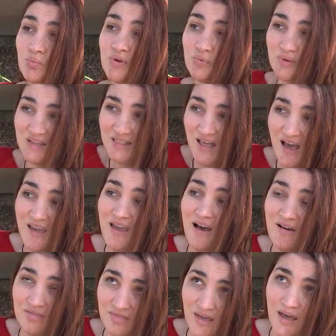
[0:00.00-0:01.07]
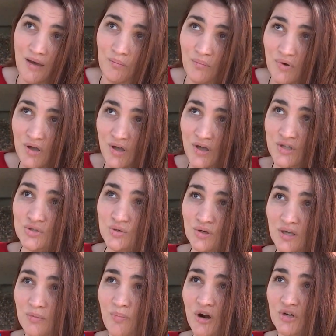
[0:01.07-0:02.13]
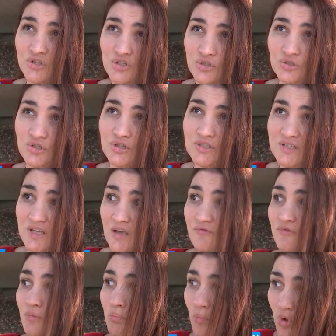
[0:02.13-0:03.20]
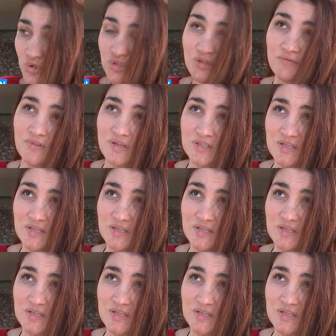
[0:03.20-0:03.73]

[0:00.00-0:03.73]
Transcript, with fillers: We rely on them to keep our children safe for most of the